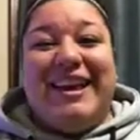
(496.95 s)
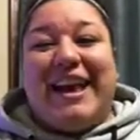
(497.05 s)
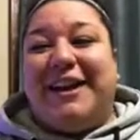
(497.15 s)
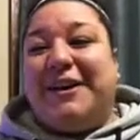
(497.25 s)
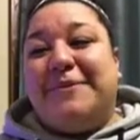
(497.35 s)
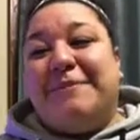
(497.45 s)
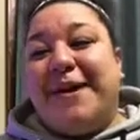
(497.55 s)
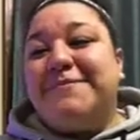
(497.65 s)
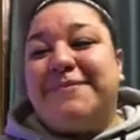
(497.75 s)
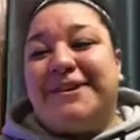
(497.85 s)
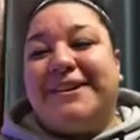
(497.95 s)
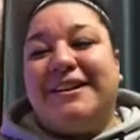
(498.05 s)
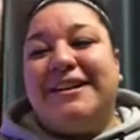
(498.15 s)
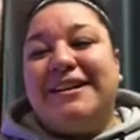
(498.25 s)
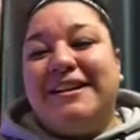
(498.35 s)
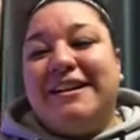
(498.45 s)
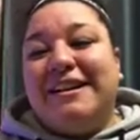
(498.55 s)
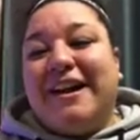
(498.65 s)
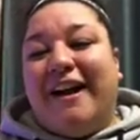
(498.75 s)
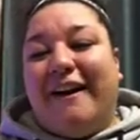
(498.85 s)
And I remember,
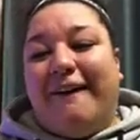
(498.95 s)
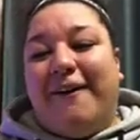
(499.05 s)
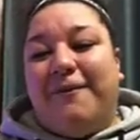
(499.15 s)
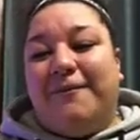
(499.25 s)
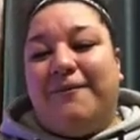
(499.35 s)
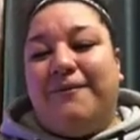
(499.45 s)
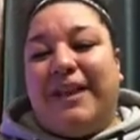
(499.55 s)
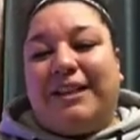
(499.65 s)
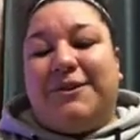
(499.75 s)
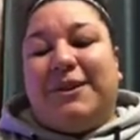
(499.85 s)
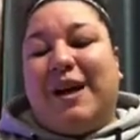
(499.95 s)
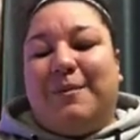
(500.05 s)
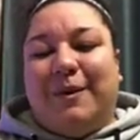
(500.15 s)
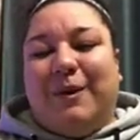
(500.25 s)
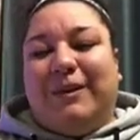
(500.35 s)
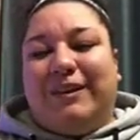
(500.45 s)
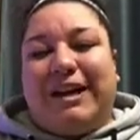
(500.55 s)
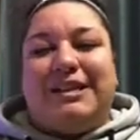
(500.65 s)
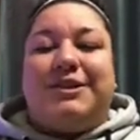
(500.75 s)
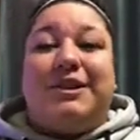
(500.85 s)
there were a couple older
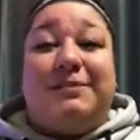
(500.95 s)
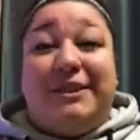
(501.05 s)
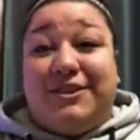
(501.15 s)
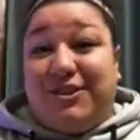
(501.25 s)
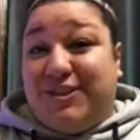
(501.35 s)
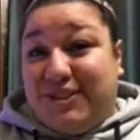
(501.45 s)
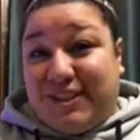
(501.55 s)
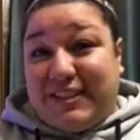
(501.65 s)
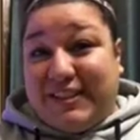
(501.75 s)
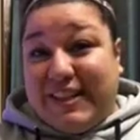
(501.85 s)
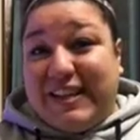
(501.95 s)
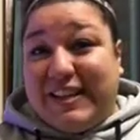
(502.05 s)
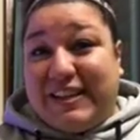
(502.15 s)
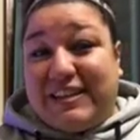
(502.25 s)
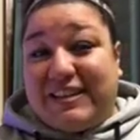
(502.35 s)
guys, so it could have been juniors and seniors.